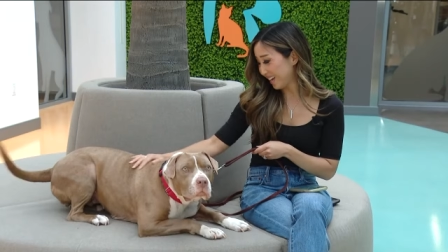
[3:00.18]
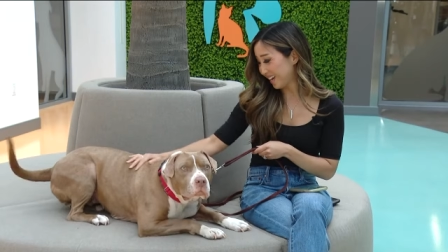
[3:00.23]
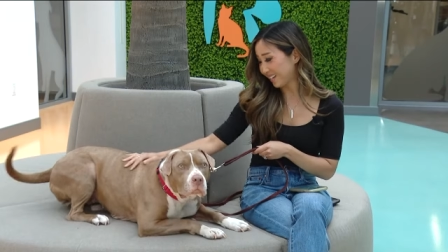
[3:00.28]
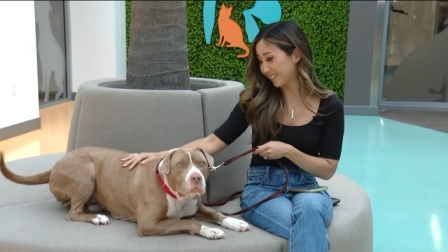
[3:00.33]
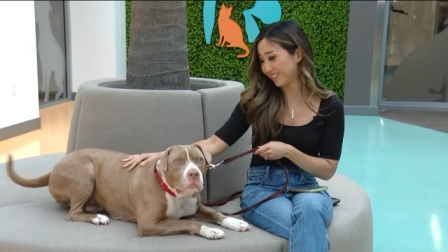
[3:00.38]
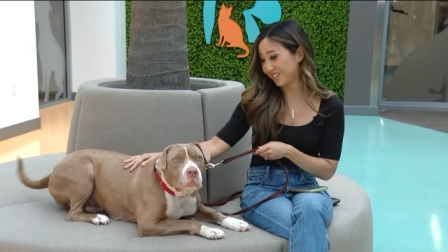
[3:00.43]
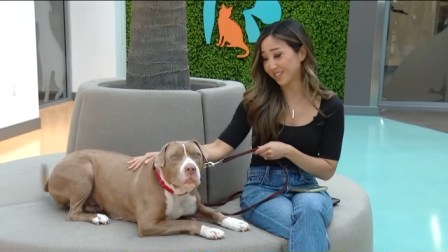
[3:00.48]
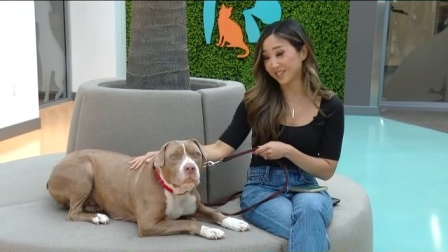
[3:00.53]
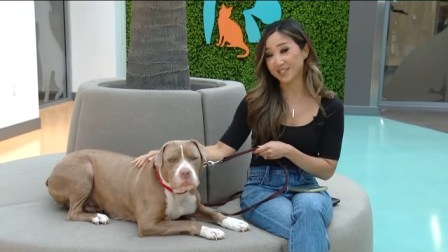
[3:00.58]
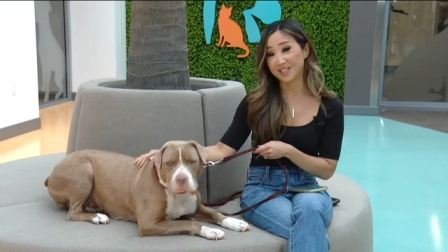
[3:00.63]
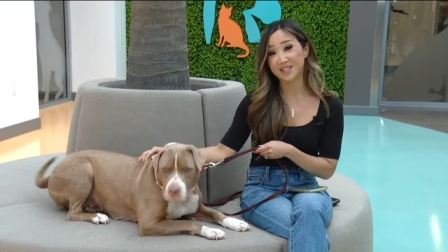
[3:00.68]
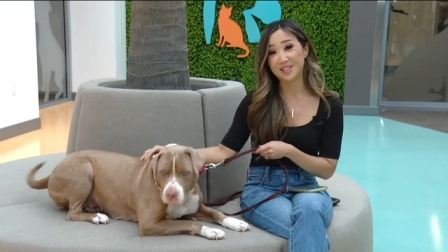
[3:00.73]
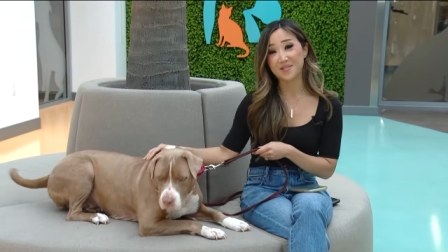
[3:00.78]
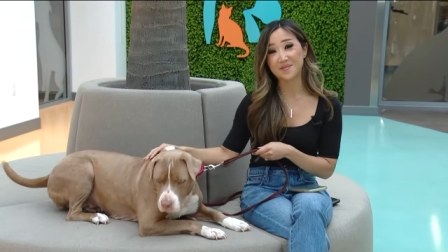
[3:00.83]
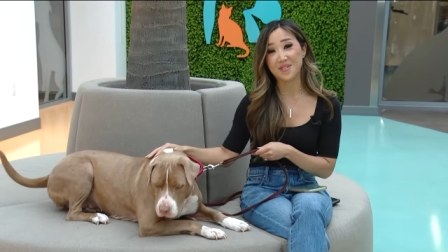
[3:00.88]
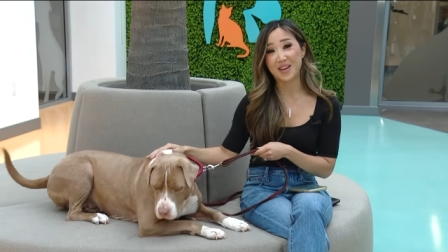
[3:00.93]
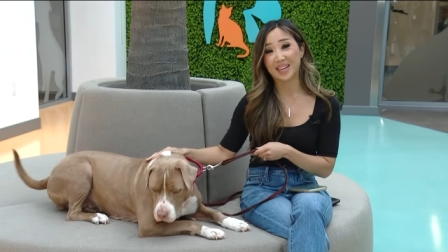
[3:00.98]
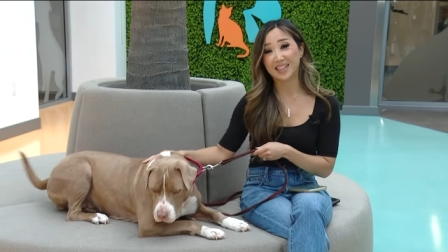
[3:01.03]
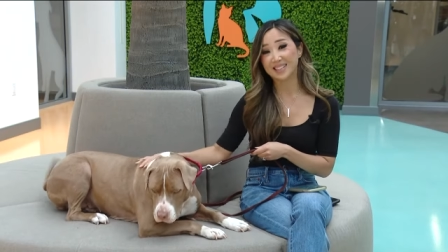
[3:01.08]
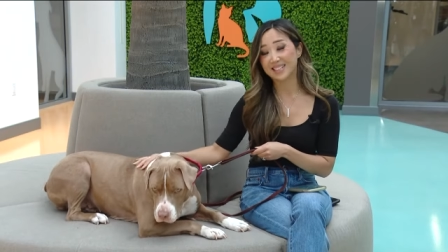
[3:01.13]
uh, during the
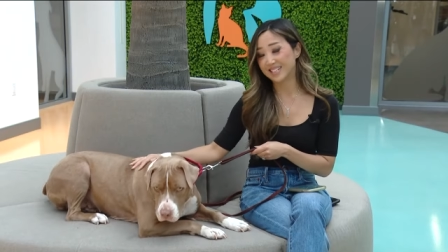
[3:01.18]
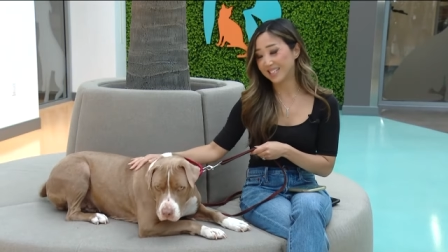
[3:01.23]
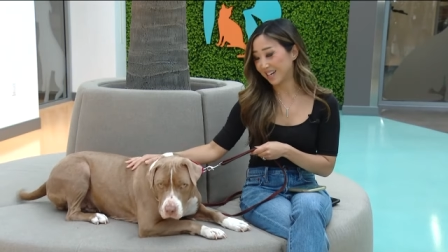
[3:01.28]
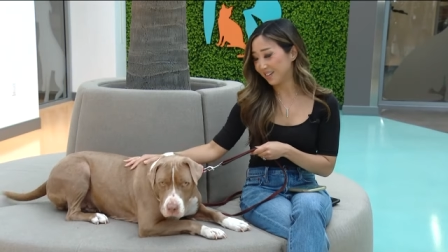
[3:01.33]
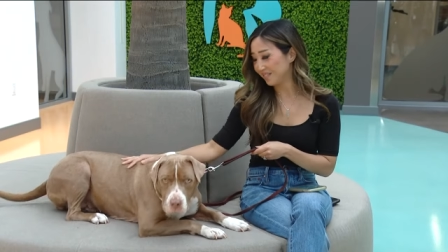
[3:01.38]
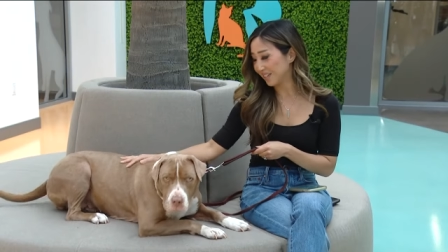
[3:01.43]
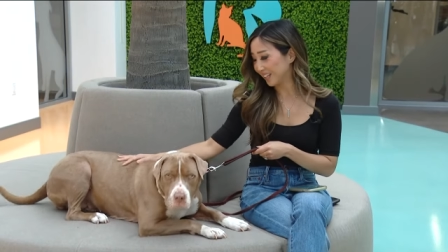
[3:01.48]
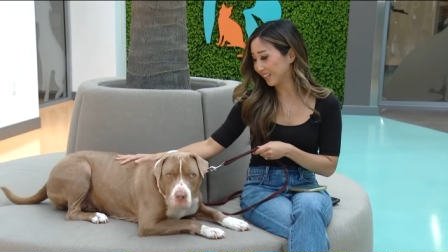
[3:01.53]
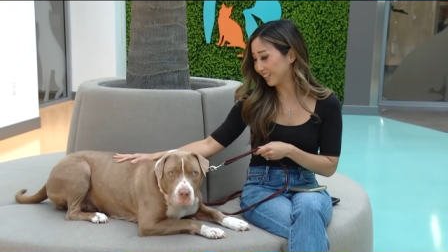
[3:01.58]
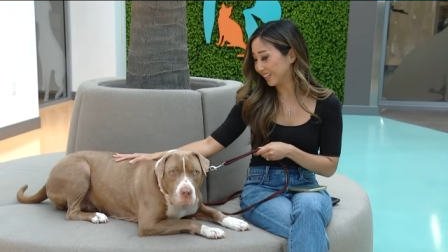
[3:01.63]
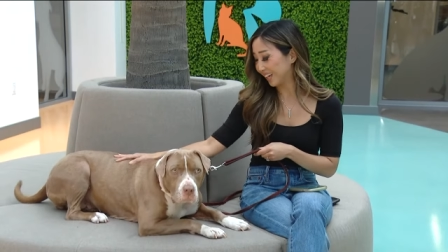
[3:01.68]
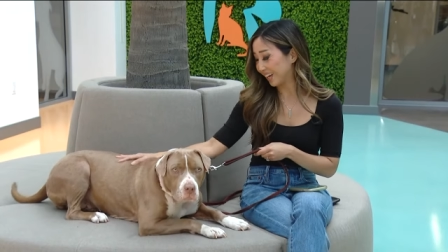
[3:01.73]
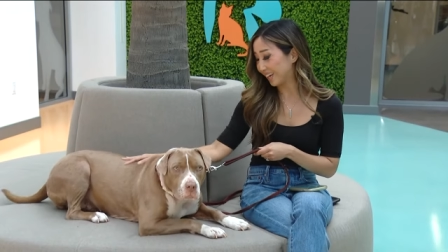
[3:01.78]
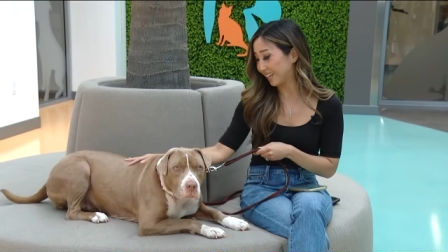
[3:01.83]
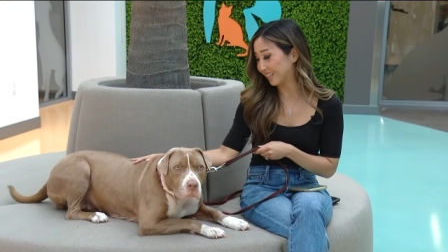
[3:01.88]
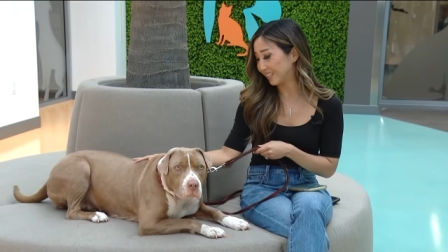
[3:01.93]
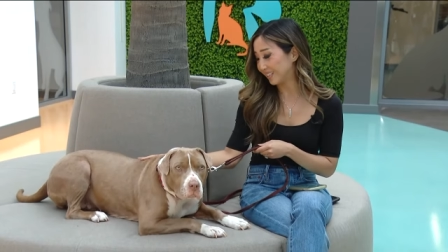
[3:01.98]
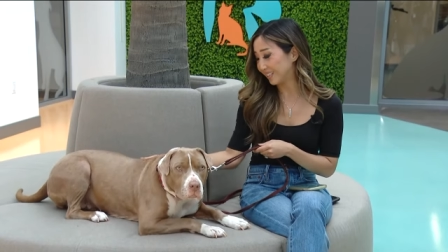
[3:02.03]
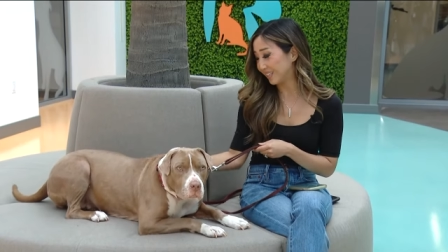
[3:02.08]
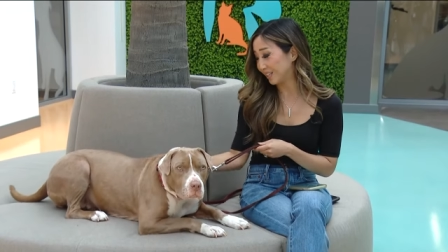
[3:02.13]
pandemic.
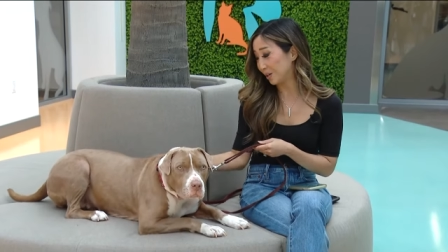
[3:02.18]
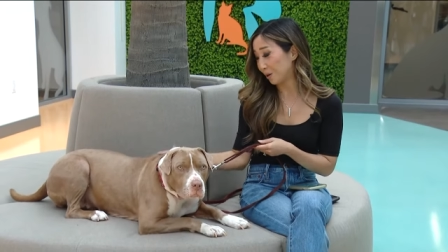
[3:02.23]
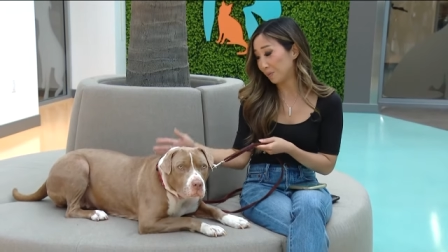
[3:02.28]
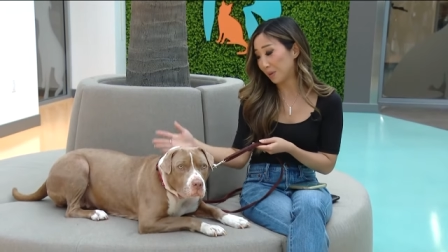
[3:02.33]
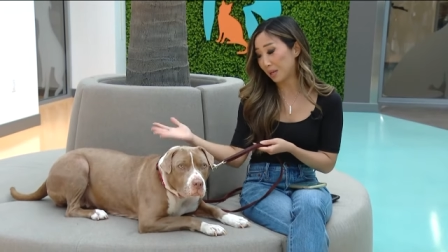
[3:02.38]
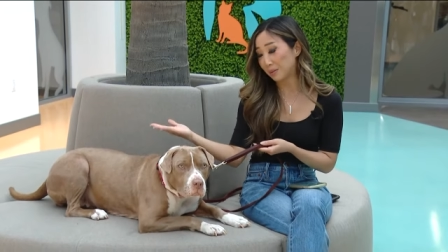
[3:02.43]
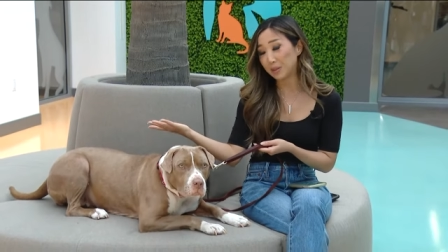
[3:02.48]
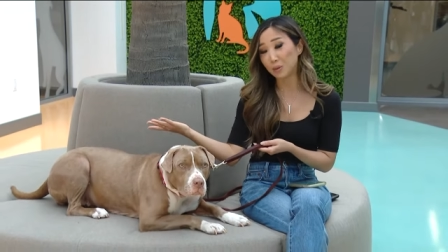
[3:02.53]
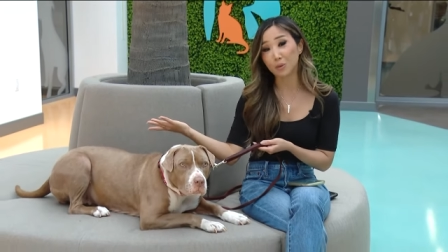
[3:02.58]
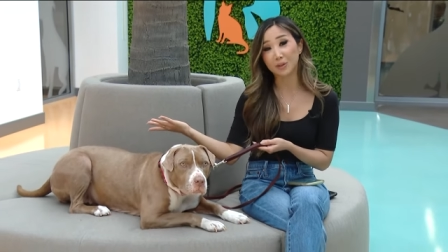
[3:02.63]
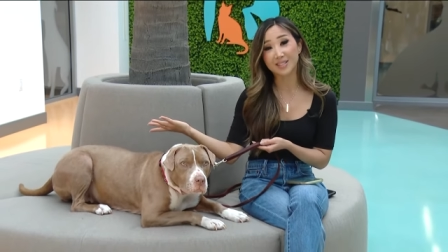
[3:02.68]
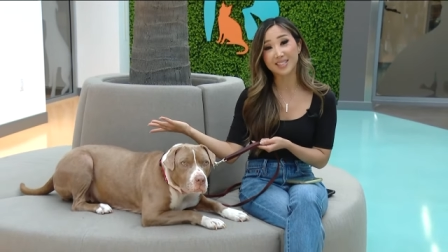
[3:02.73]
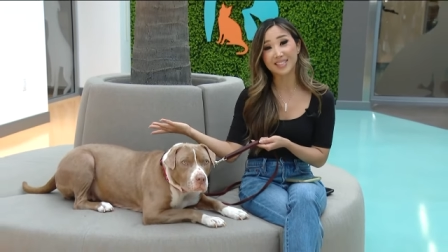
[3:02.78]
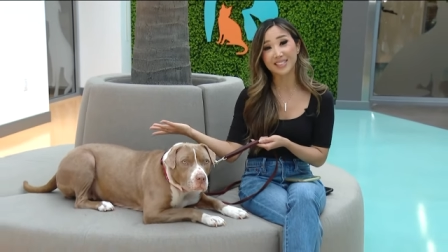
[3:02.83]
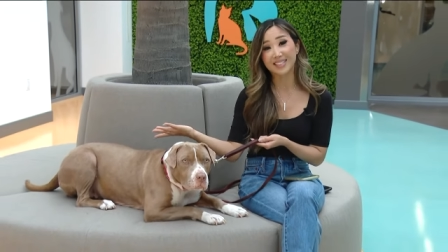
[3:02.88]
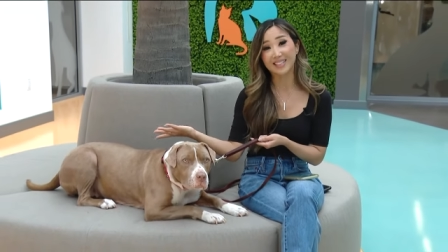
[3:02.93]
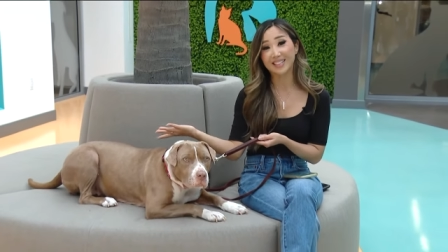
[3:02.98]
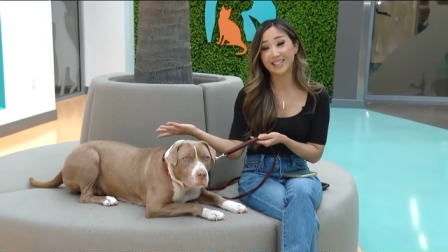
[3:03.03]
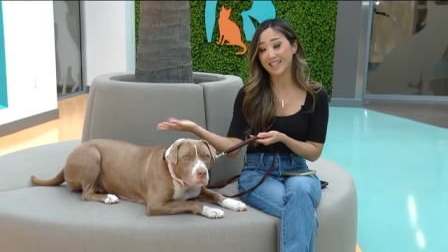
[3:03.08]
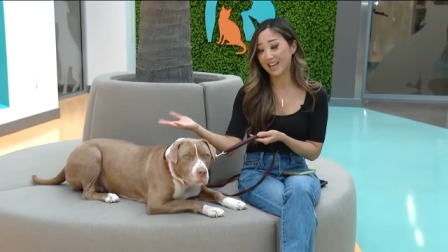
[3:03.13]
And, you know, maybe we're
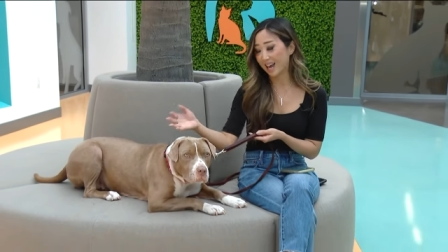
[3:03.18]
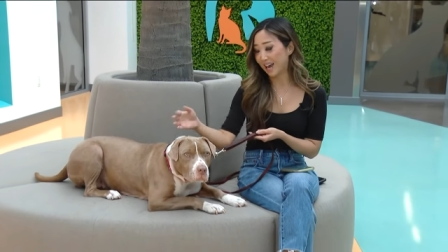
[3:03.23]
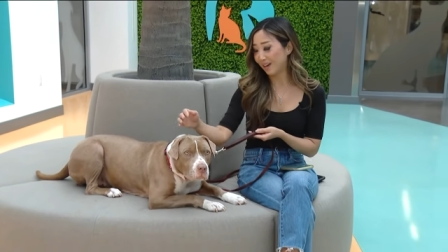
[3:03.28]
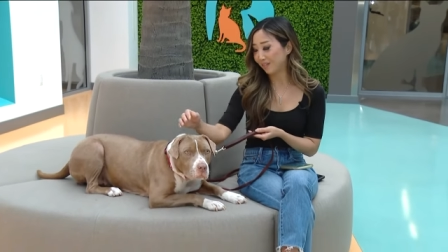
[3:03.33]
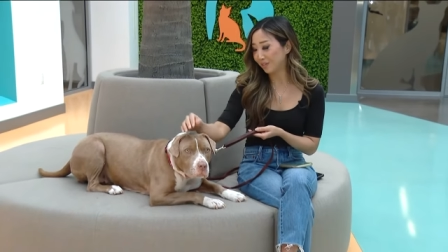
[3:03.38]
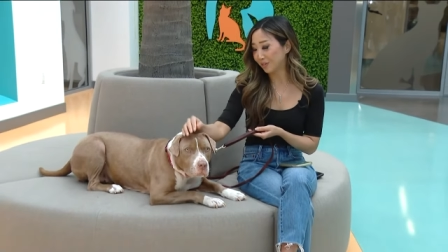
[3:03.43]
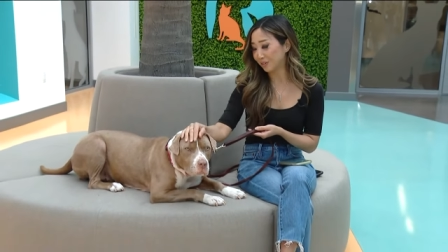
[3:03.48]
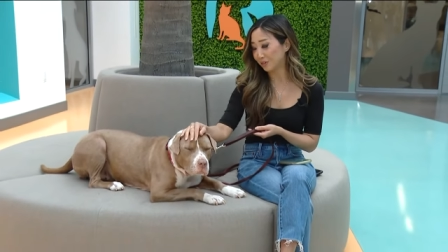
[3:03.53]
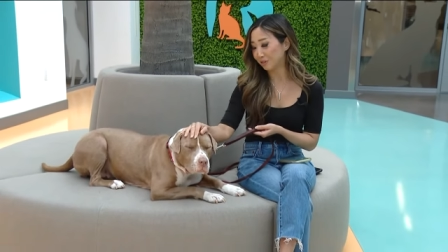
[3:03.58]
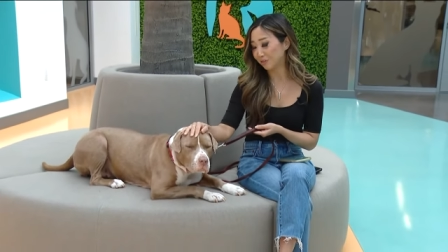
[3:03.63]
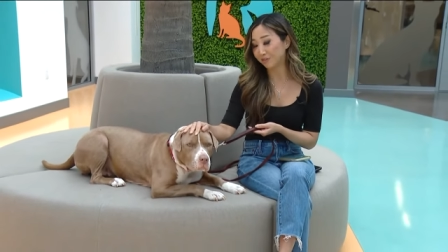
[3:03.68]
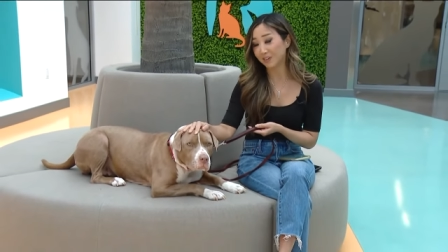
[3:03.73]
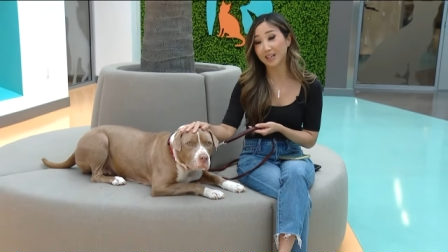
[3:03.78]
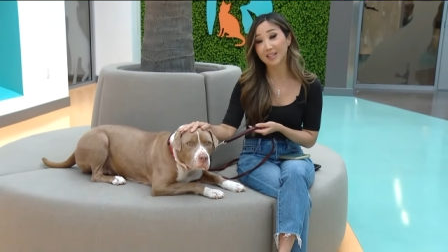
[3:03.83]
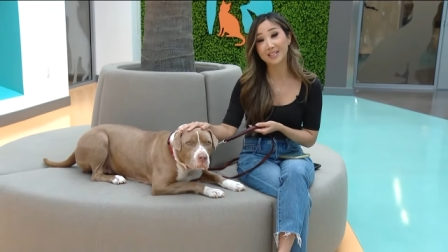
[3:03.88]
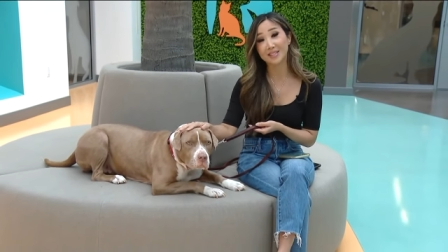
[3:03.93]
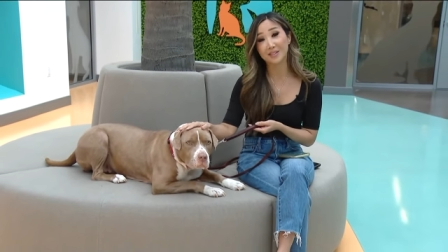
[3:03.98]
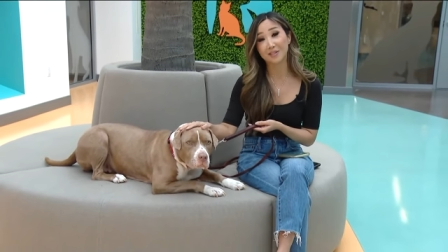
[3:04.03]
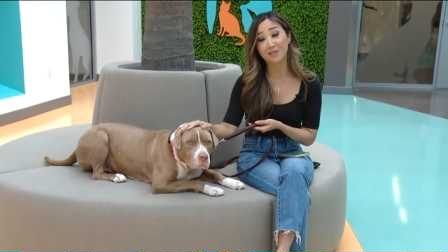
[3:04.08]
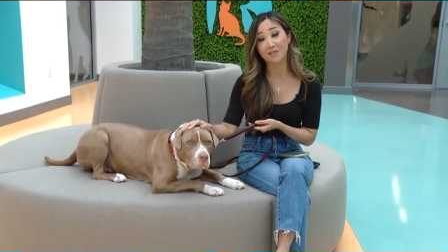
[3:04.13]
seeing the after
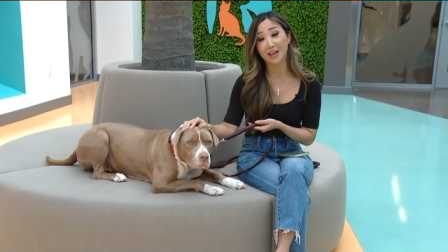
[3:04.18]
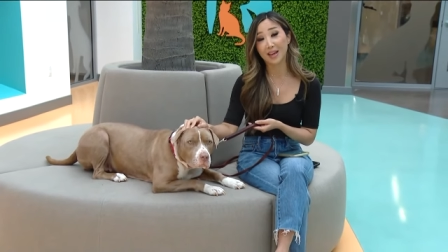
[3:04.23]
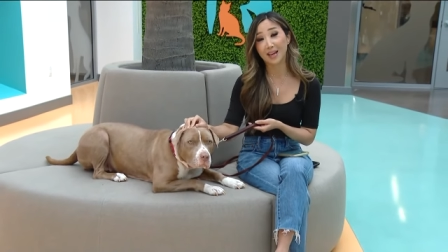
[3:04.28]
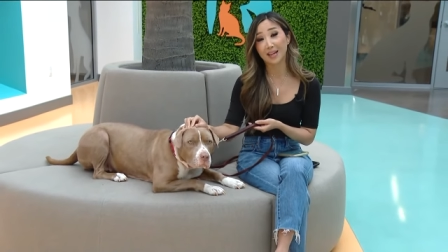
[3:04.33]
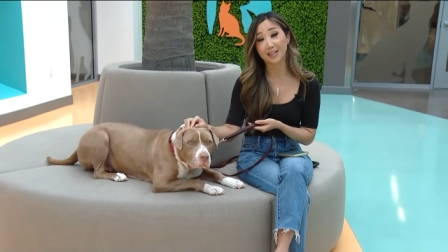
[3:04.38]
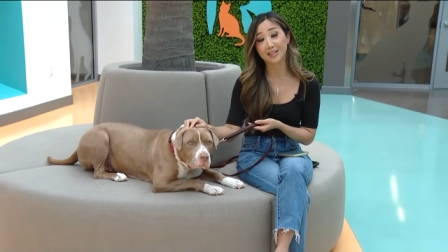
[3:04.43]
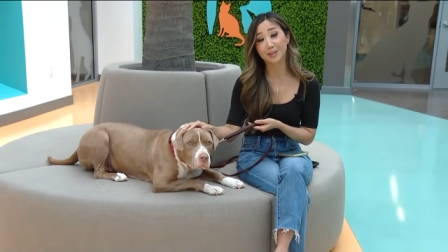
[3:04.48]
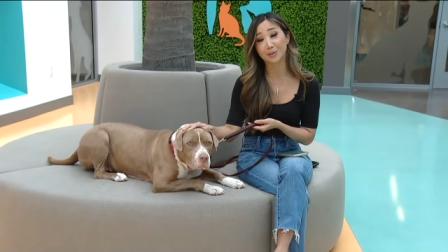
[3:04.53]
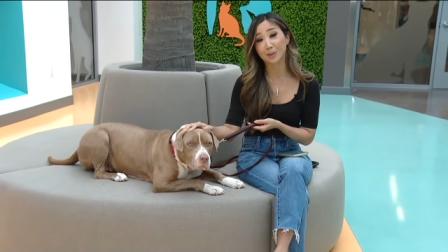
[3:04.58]
effects of that.